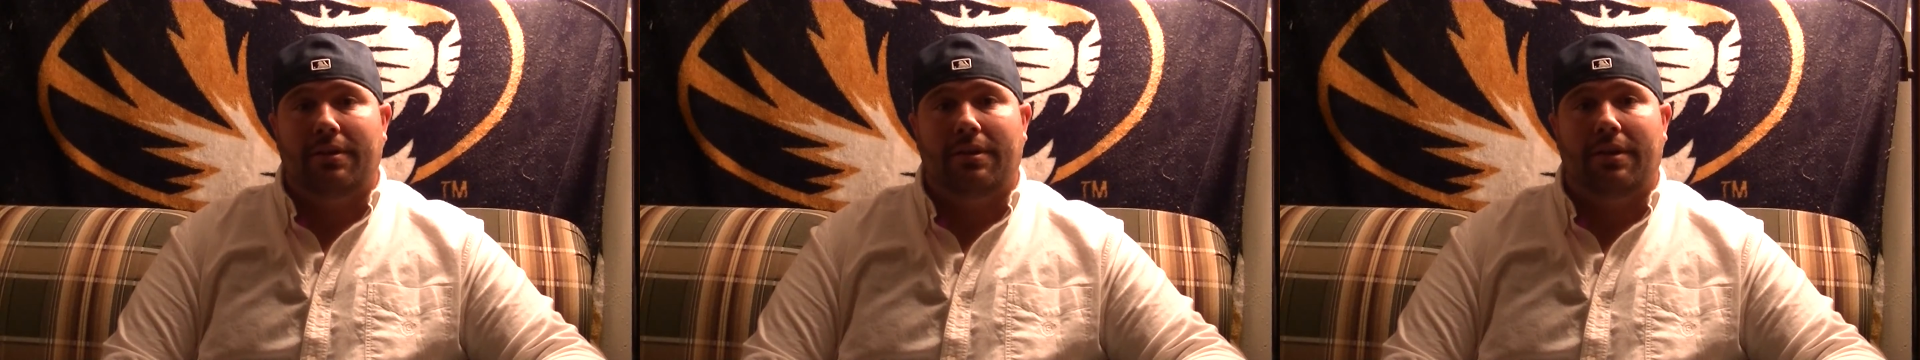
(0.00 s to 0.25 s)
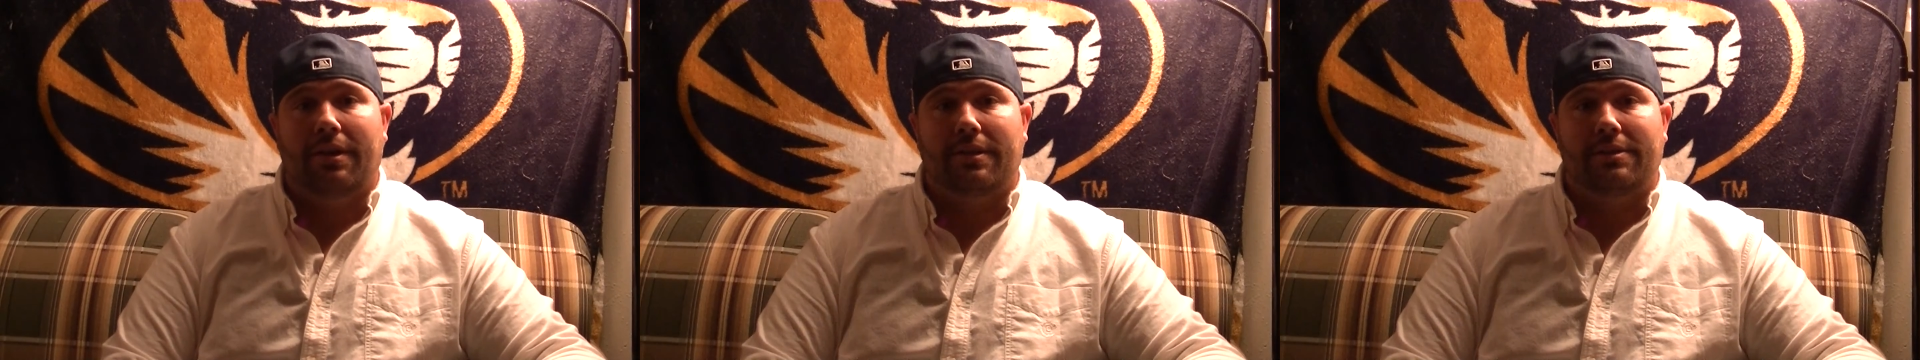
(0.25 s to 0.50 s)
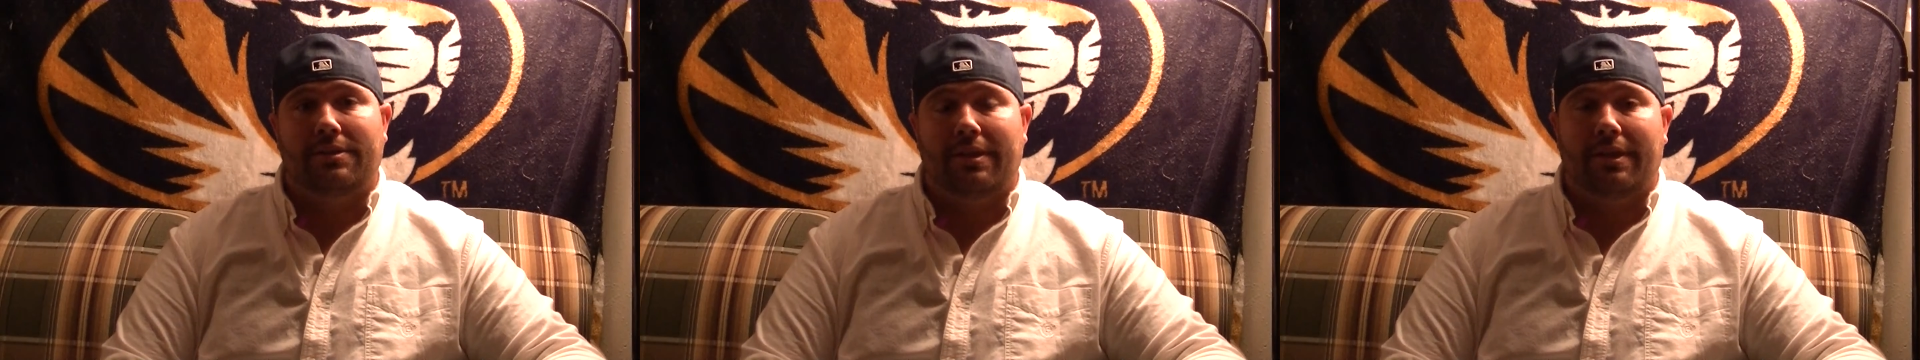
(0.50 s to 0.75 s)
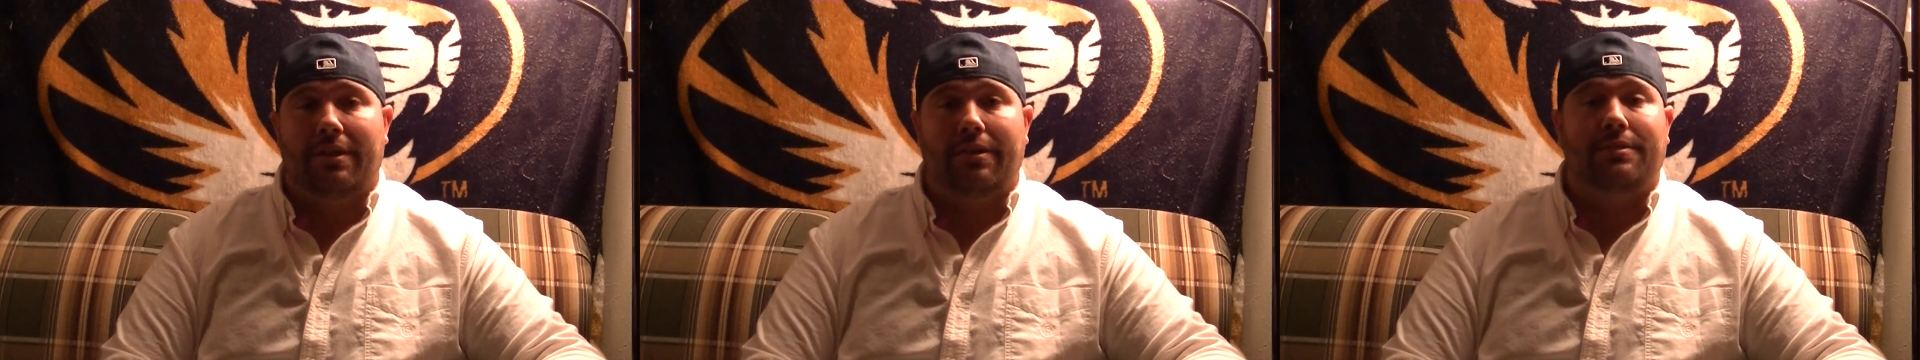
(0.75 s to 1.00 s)
I
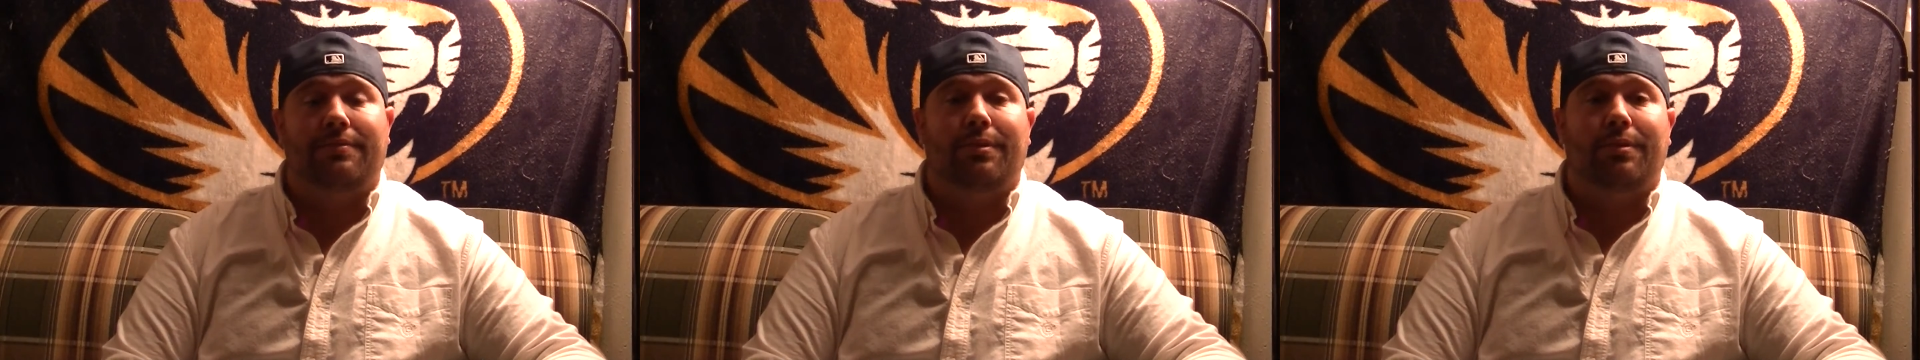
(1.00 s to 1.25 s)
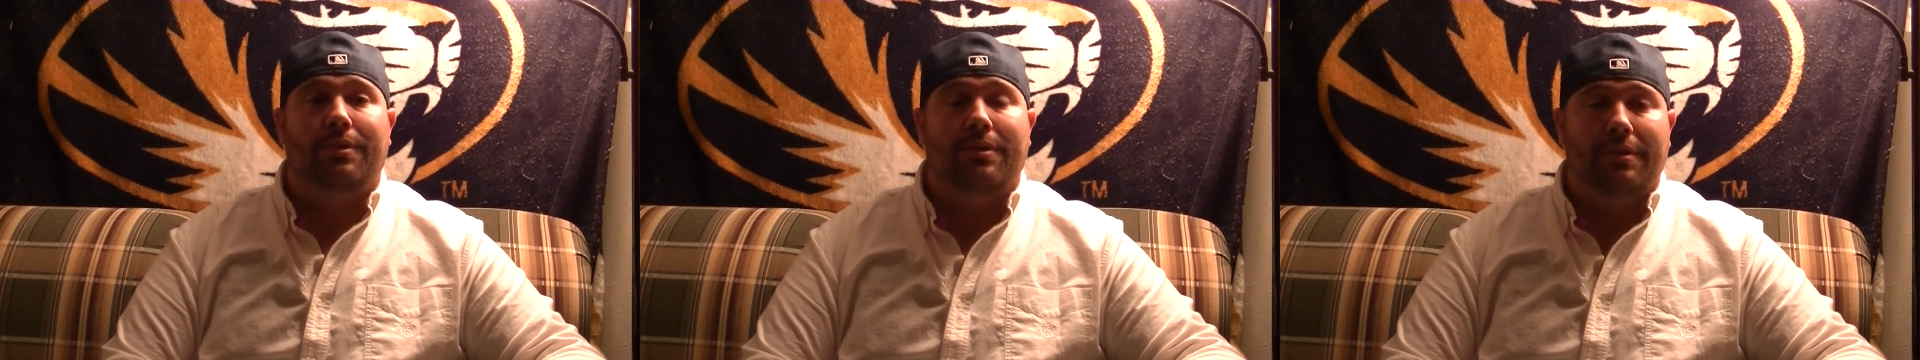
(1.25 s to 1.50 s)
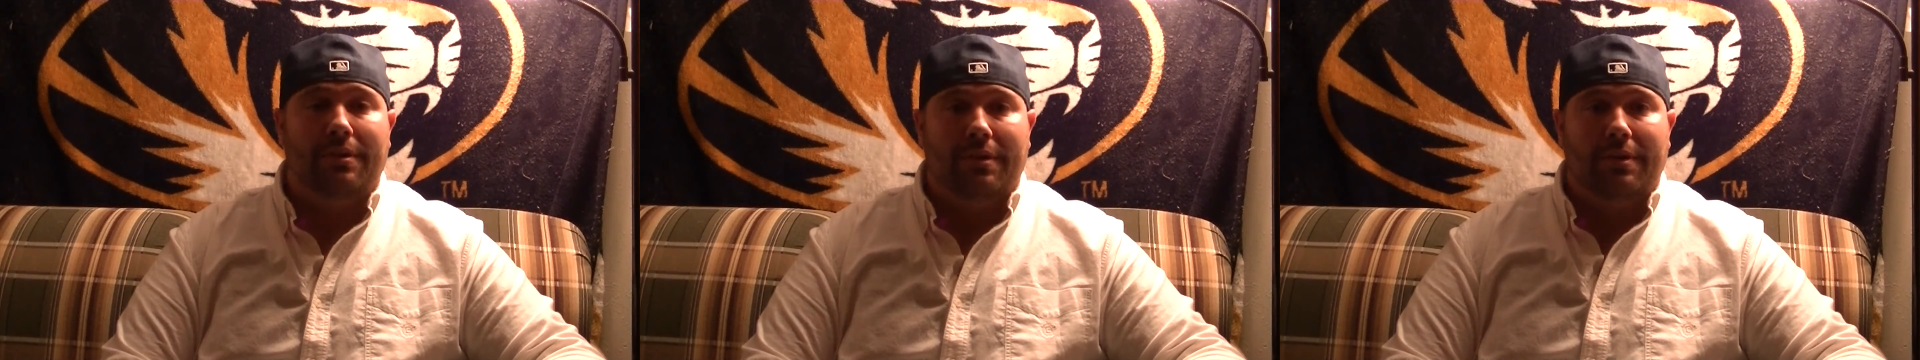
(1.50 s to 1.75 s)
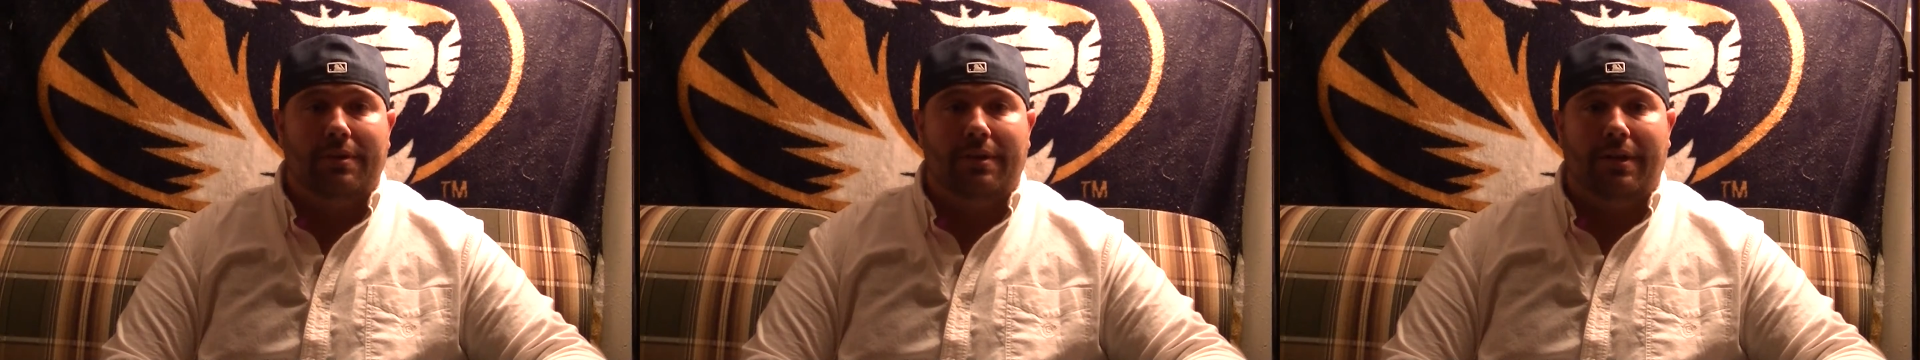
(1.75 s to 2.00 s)
stayed on his floor,
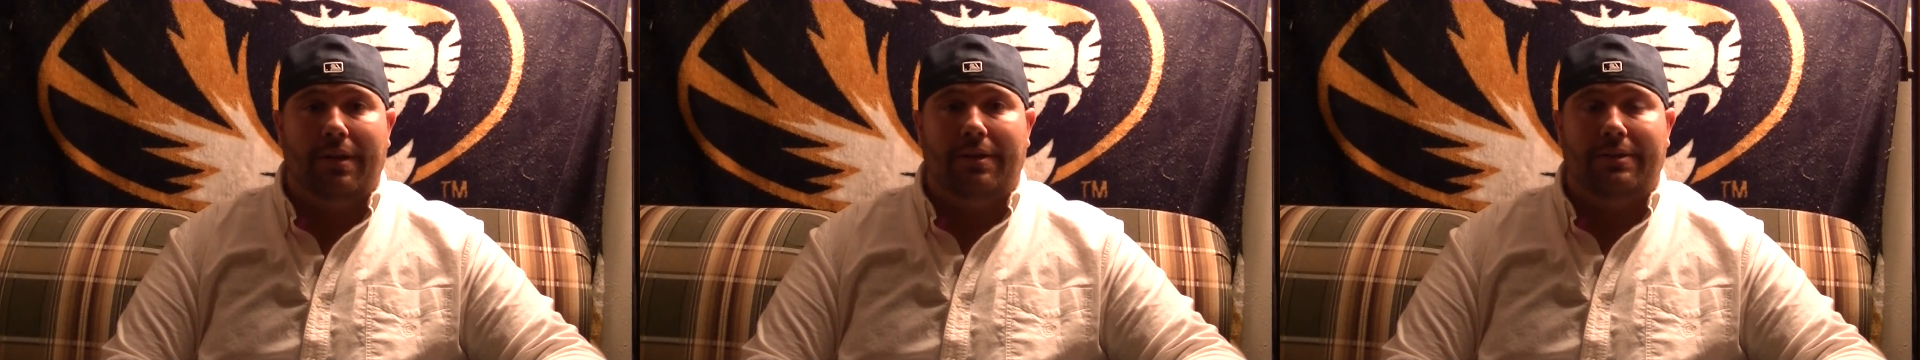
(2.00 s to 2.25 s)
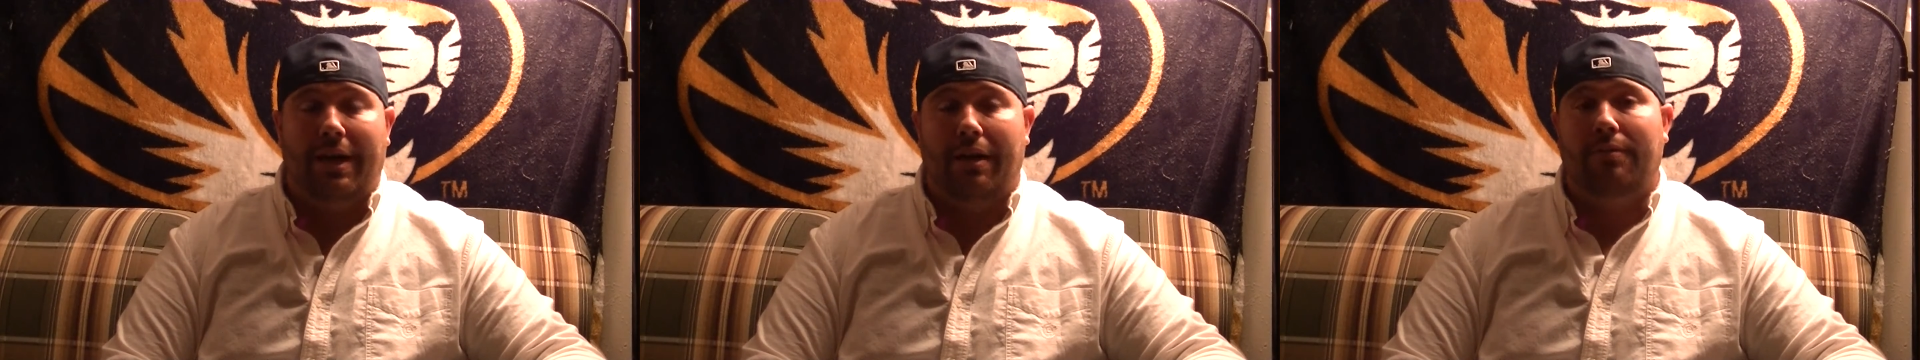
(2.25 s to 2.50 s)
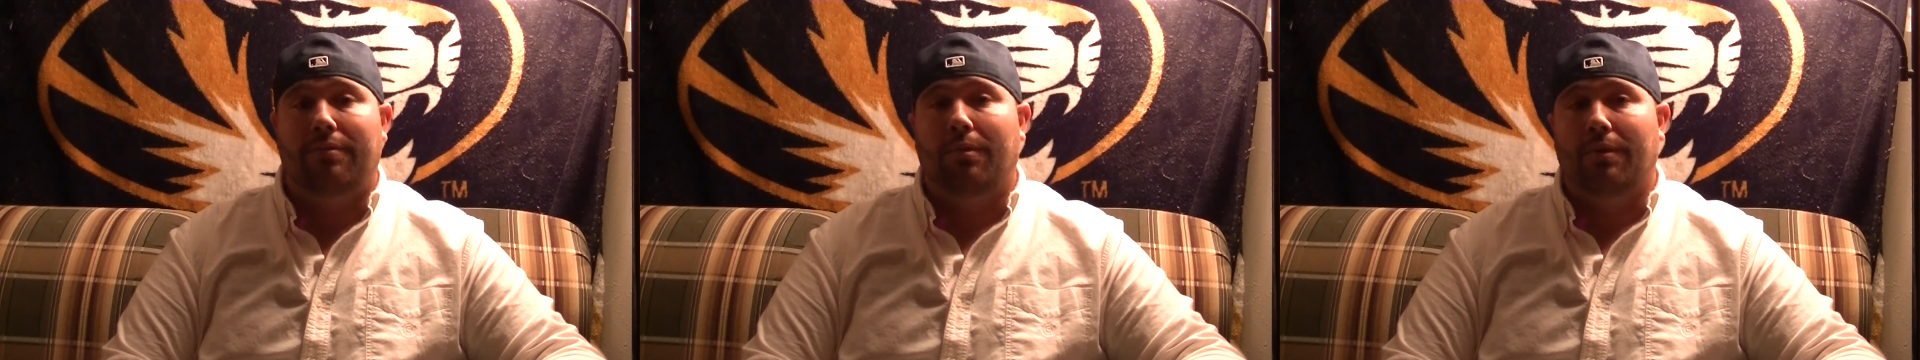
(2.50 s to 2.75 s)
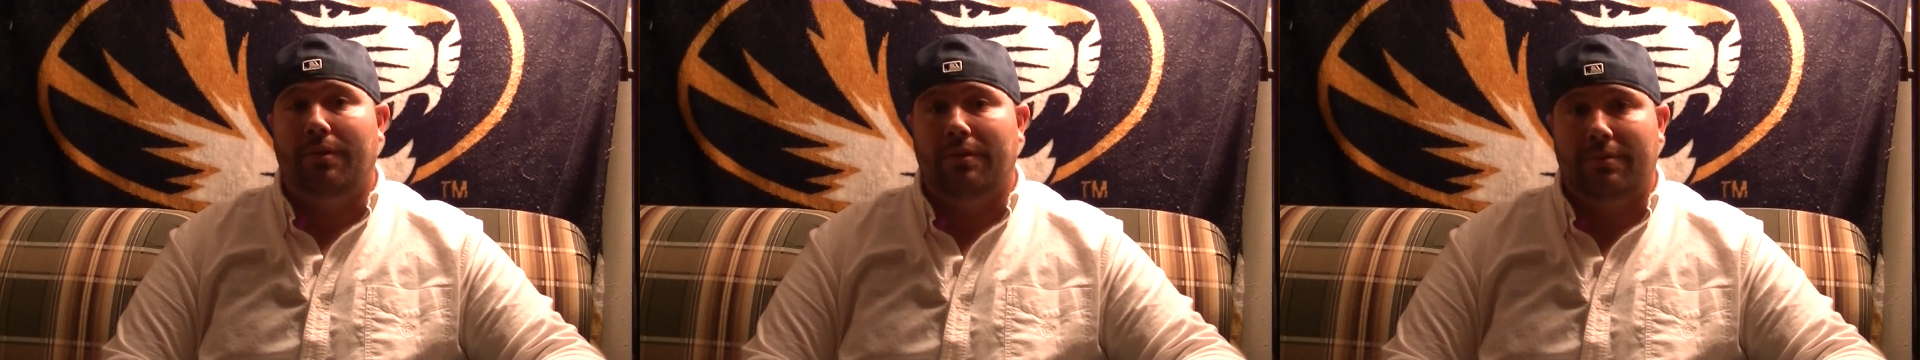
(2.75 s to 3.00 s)
tile floor.